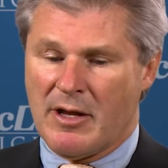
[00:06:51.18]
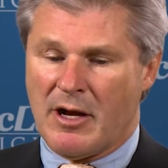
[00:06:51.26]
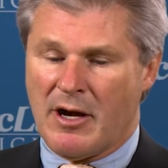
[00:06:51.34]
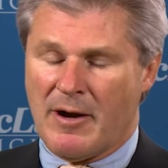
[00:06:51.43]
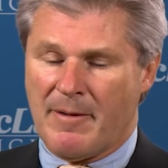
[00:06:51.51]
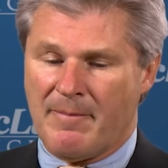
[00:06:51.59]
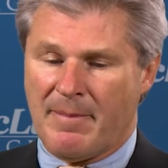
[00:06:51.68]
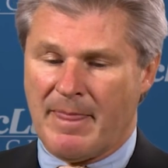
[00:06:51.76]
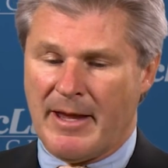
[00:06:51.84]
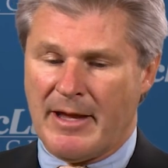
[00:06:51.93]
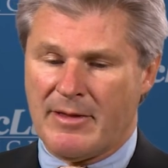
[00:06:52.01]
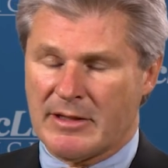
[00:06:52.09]
Um,
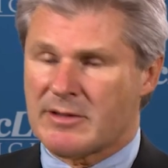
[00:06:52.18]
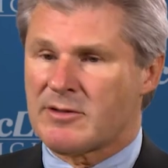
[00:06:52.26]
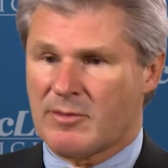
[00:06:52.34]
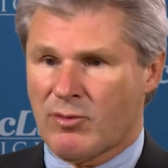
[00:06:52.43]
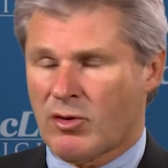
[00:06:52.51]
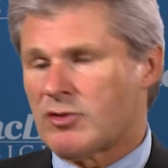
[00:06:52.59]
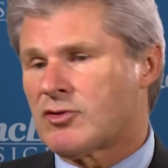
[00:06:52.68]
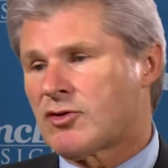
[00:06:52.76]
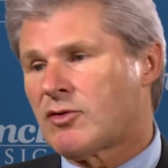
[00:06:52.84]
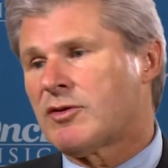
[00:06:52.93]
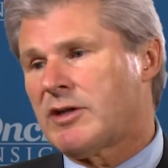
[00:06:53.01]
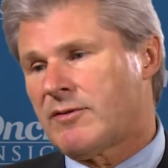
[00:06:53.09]
and this is important.
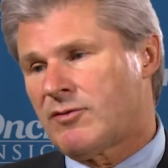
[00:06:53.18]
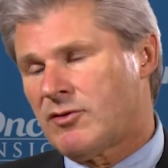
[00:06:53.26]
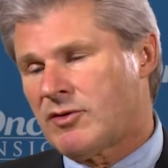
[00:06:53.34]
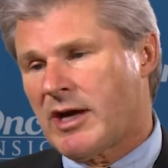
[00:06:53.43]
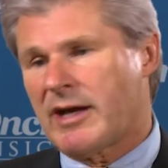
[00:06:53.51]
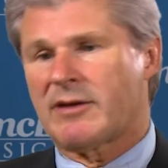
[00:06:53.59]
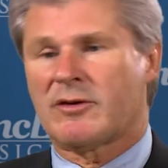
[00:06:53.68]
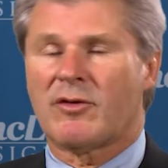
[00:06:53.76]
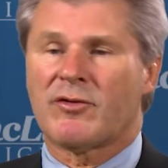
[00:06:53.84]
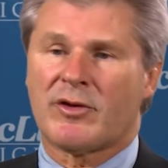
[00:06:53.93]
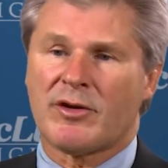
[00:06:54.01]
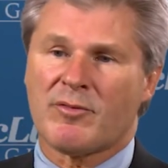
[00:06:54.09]
Certainly, if you
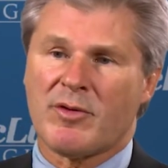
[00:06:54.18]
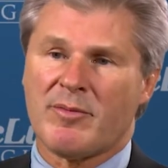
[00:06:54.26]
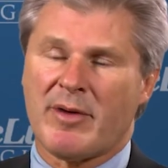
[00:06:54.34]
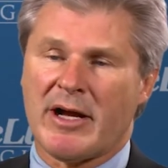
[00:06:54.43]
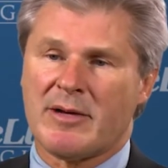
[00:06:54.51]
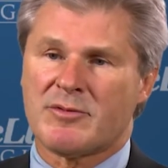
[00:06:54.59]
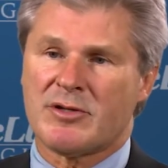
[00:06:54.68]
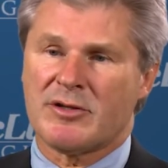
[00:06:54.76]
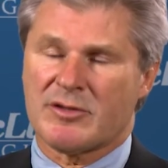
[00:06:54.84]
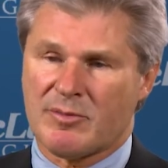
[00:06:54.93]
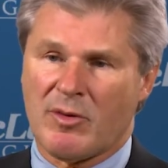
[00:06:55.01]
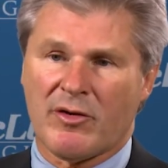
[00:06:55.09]
diagnose on a rebiopsy a
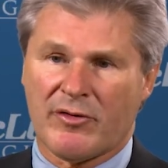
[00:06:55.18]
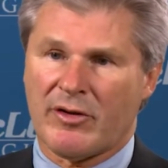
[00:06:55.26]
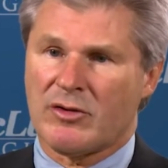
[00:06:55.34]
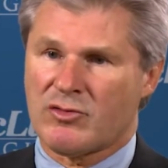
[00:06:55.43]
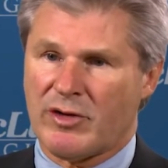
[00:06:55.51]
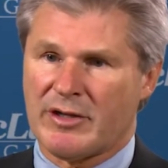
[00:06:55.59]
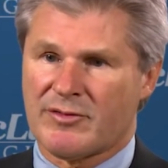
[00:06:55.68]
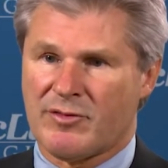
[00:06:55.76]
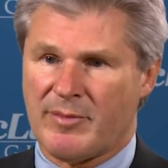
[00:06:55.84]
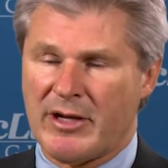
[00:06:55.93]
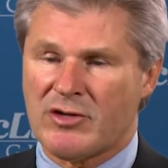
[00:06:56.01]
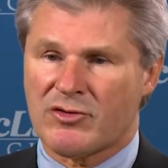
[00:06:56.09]
small cell
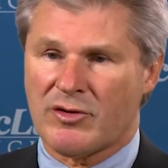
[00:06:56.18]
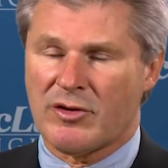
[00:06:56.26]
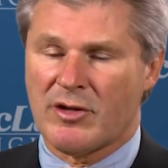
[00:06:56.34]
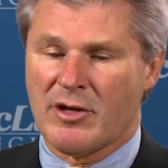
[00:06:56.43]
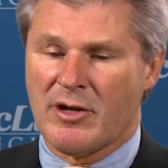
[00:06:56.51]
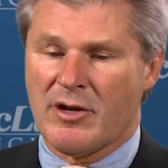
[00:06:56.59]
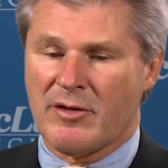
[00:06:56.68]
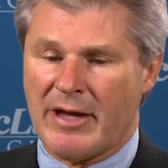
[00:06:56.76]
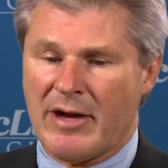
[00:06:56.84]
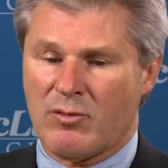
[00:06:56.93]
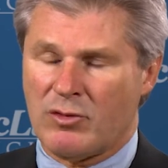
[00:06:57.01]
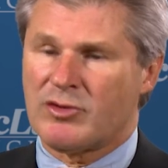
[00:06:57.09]
transformation,
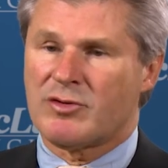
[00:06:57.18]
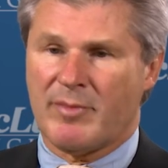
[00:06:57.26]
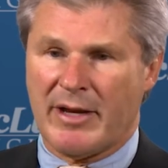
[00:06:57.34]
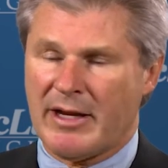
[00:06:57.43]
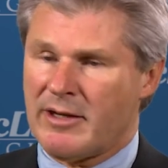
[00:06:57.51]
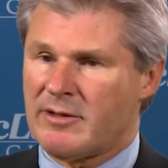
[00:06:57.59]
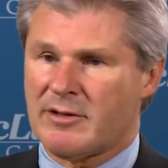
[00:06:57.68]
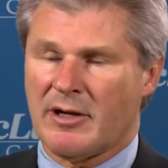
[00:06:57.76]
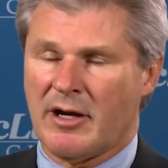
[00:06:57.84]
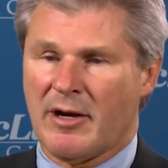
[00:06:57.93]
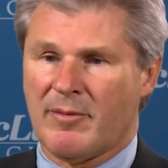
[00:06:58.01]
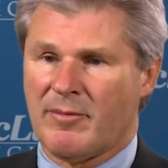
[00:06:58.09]
that would demand
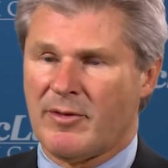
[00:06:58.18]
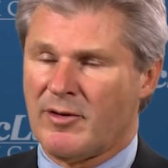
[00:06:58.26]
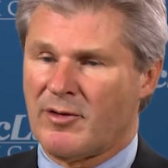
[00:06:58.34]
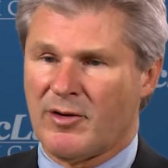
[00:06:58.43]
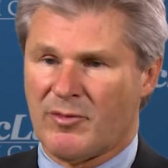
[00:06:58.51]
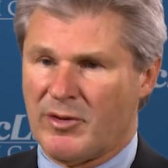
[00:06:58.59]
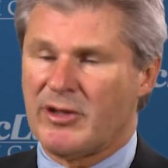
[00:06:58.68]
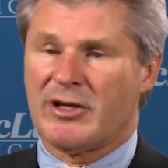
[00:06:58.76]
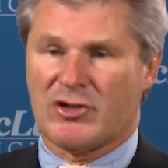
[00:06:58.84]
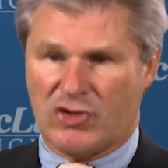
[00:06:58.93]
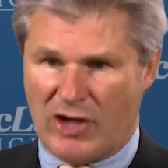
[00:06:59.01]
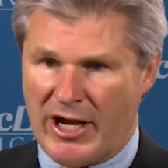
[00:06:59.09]
um, a, a really
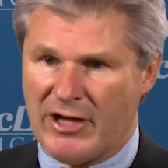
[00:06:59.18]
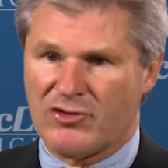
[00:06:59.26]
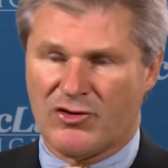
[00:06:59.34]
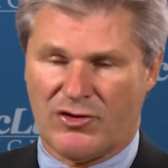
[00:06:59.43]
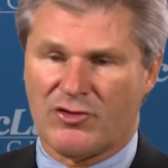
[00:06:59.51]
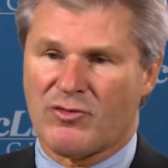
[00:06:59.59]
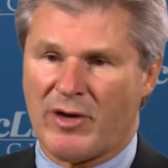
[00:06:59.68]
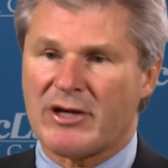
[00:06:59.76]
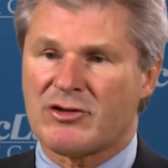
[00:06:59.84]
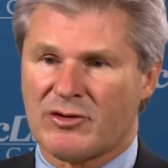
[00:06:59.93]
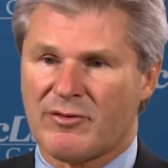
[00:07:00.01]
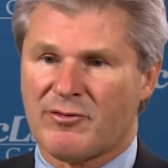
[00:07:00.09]
a change in the
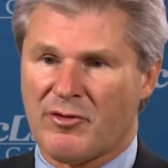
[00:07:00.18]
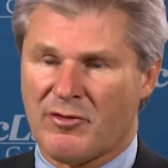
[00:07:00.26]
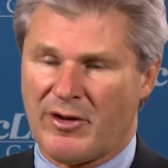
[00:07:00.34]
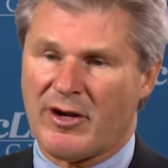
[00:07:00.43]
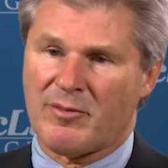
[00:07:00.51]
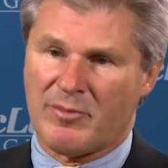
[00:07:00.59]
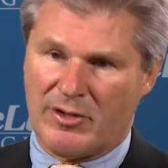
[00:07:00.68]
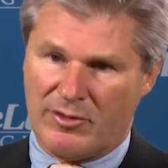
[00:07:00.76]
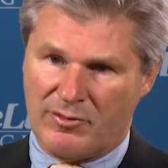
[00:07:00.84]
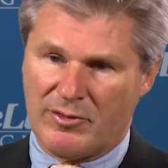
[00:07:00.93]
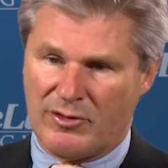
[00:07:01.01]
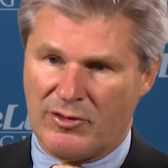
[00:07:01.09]
direction of your therapy.
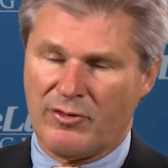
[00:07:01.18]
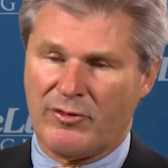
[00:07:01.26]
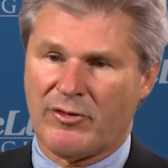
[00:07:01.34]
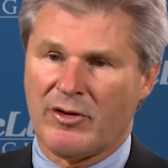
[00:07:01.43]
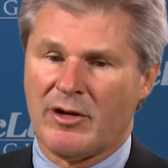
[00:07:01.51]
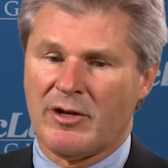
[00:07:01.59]
You would use